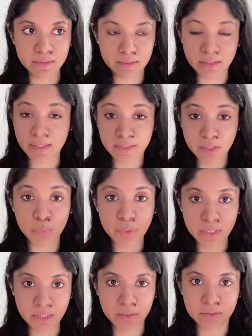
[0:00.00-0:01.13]
like now we
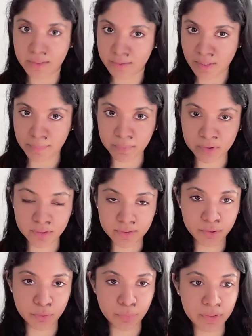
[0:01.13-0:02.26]
are not like I'm just
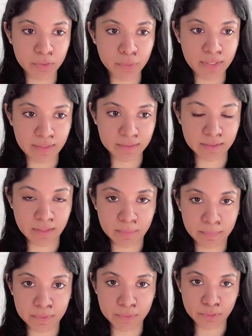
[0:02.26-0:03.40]
showing you an example.